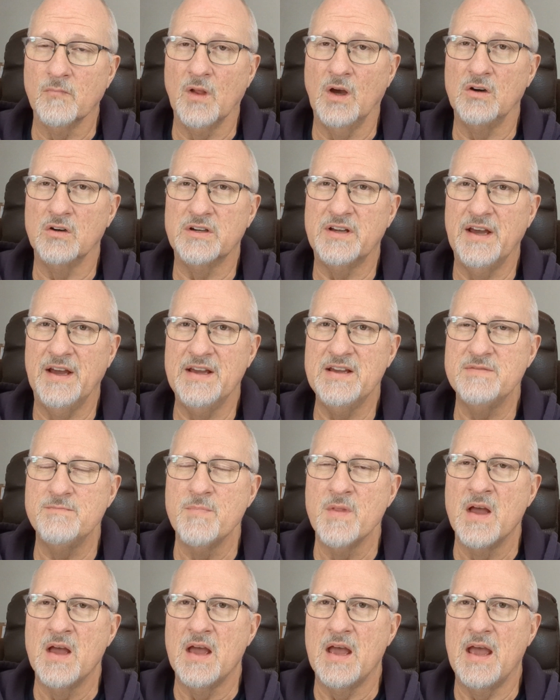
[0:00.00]
okay?
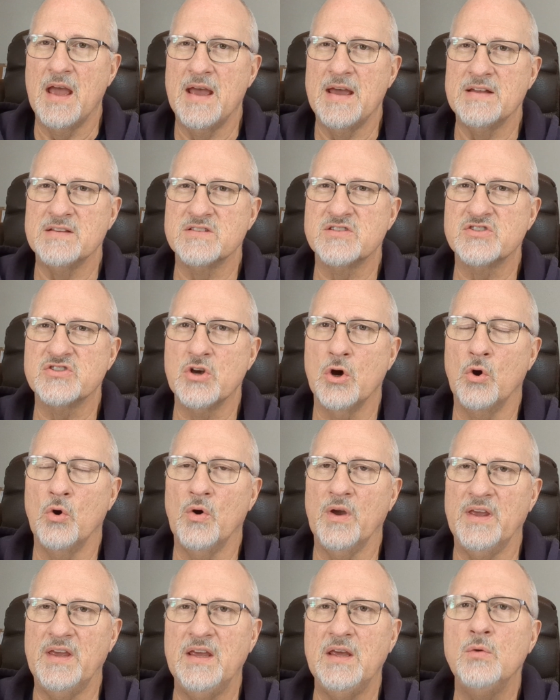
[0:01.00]
And so
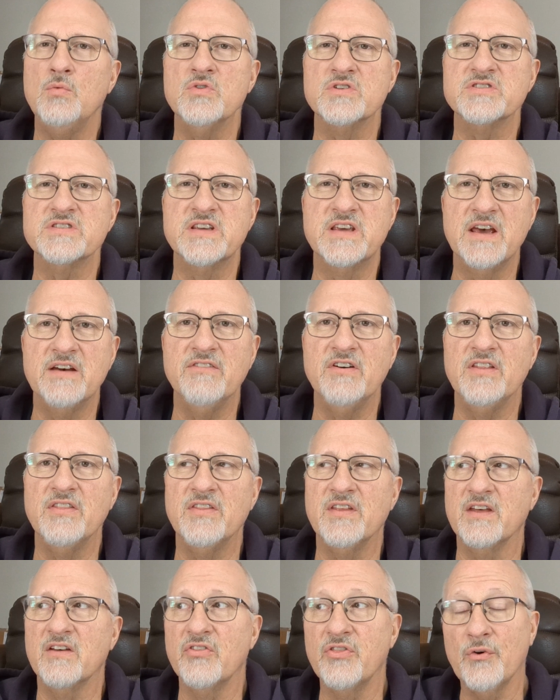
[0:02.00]
he was given
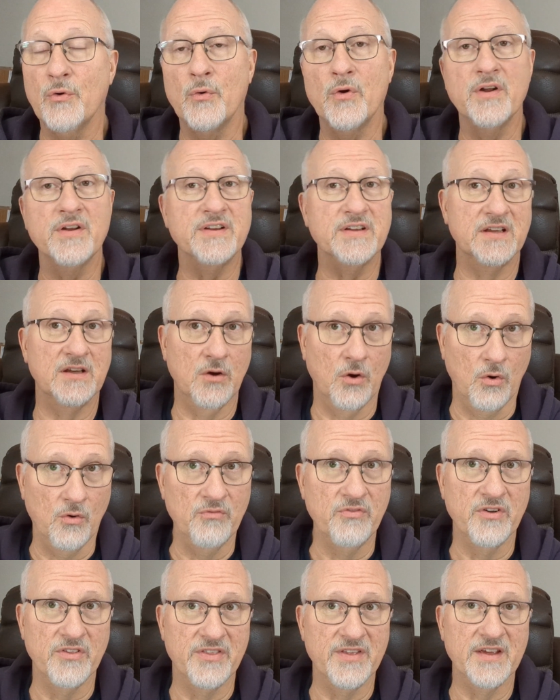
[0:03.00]
the authority
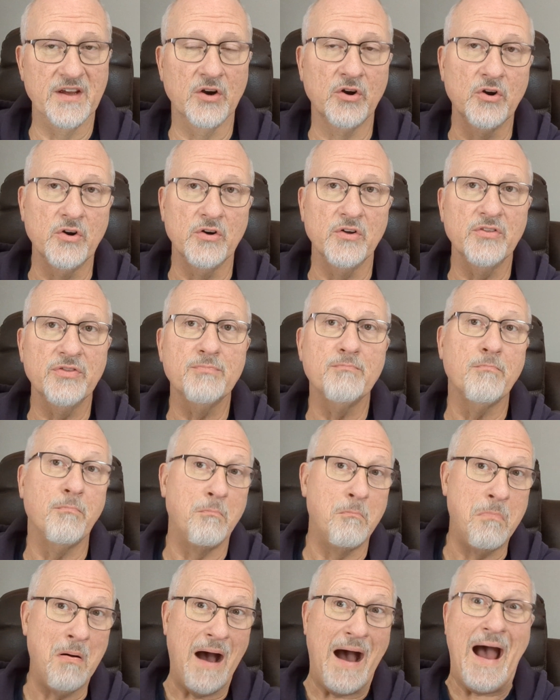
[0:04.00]
over the earth
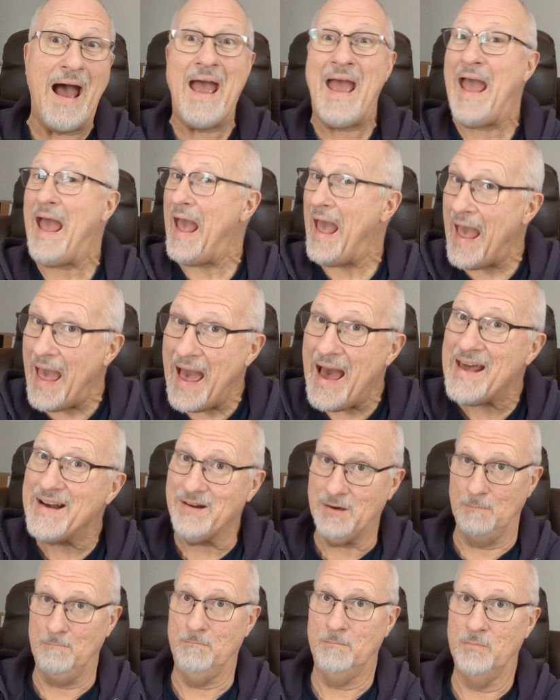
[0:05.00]
by
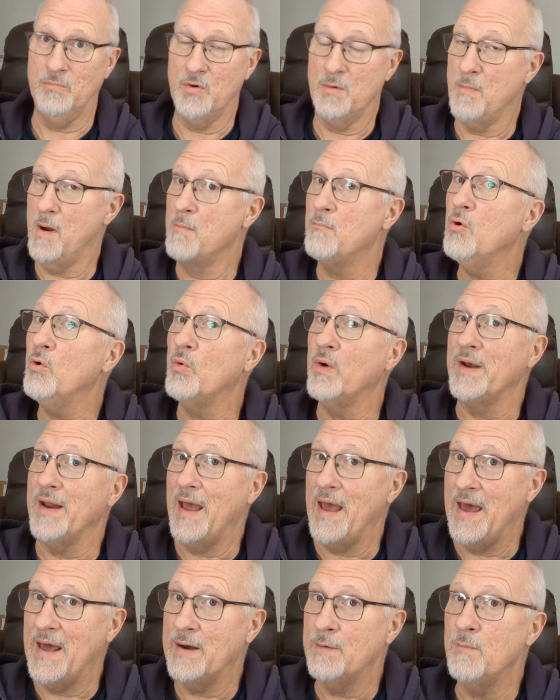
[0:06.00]
Adam. Remember when
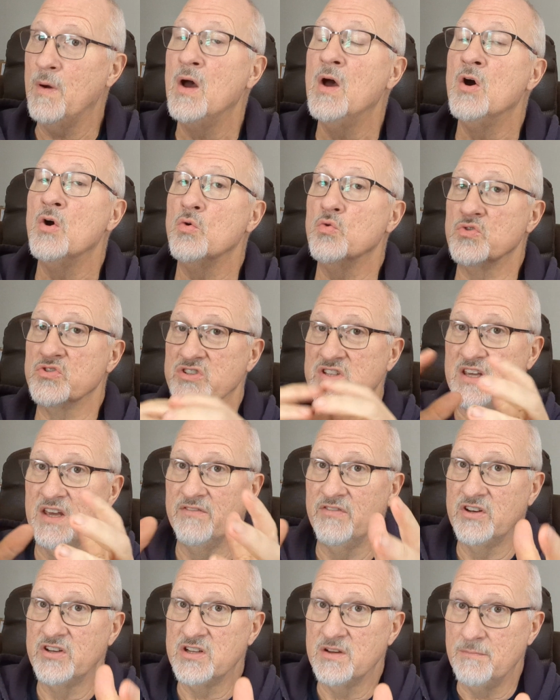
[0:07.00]
Adam was
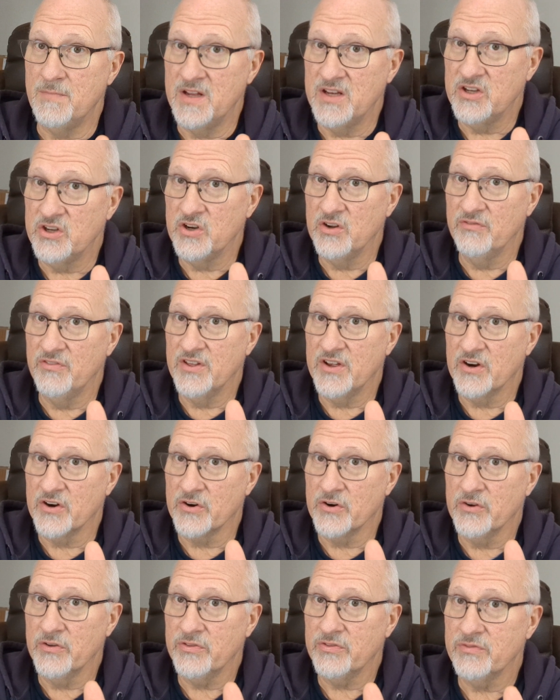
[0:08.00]
given dominion of the
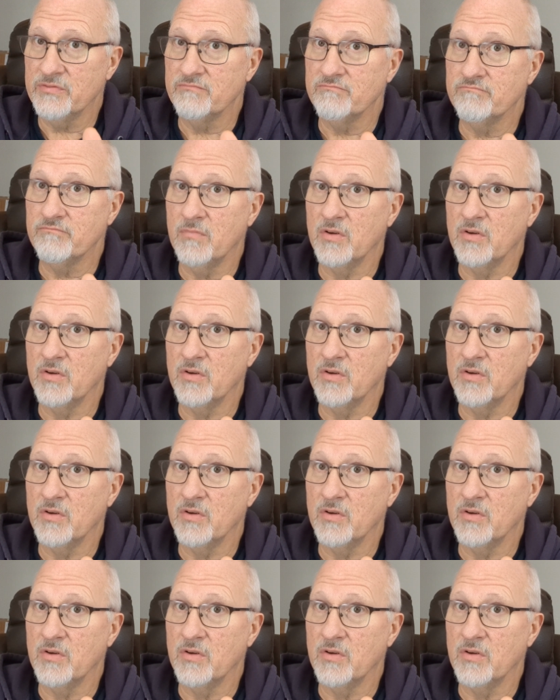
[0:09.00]
earth,